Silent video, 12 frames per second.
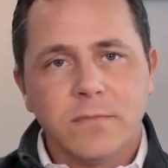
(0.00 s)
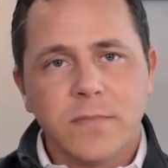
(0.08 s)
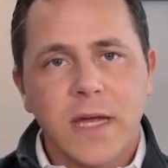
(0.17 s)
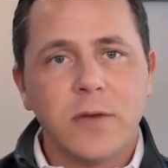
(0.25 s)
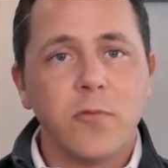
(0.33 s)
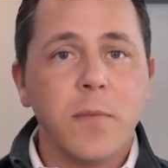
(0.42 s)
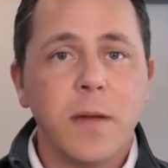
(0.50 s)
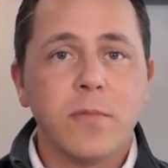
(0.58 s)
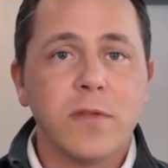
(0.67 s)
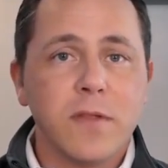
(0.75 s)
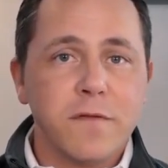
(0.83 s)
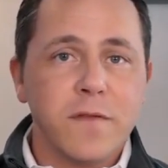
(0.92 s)
And remember,
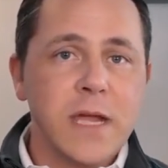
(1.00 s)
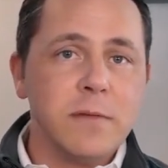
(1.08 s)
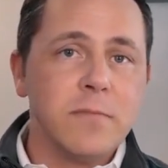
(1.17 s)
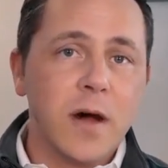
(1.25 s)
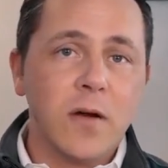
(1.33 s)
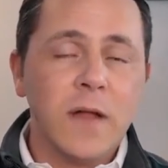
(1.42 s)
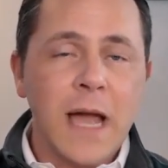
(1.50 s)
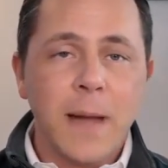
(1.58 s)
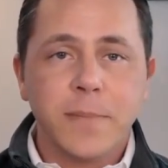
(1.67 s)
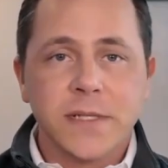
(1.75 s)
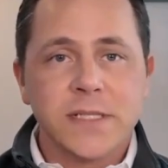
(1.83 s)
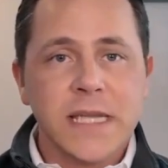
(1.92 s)
the FATE model
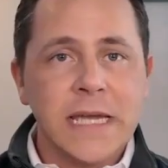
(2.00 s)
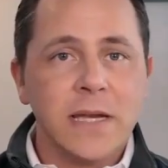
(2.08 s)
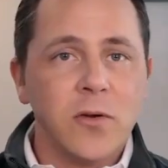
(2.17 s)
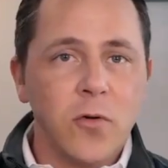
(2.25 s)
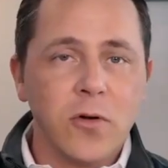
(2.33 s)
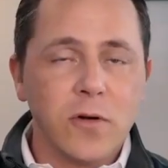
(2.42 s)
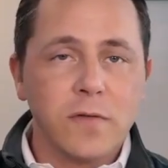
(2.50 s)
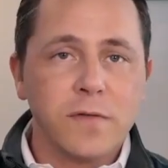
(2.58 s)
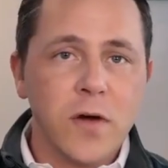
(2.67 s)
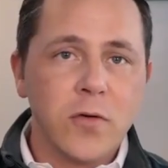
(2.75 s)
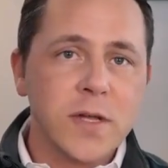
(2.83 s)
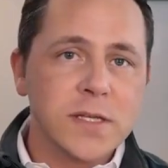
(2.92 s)
happens in order:
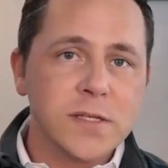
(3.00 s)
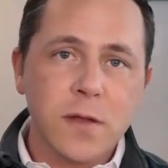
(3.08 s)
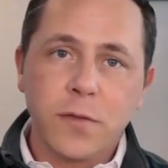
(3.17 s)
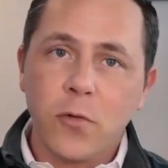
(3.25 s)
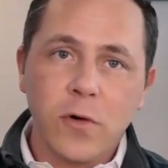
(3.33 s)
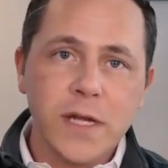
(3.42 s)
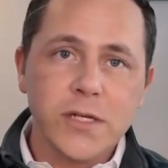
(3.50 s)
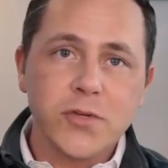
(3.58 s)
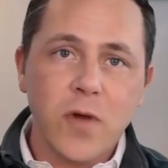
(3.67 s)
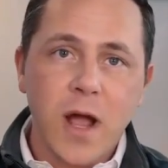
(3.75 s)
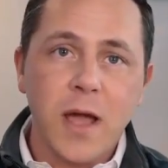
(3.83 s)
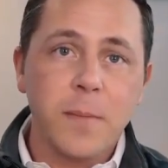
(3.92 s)
focus, authority,
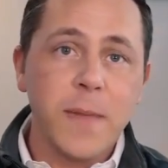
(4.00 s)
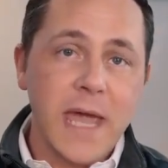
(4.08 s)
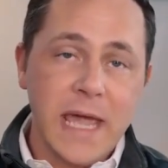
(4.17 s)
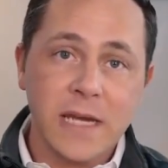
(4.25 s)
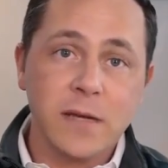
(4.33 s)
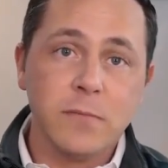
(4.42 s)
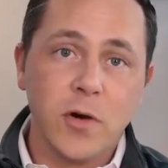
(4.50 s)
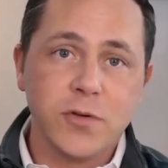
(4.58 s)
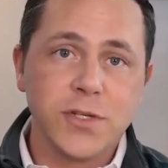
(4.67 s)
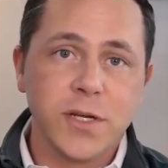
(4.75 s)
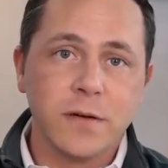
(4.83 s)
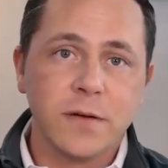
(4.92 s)
tribe, and emotion.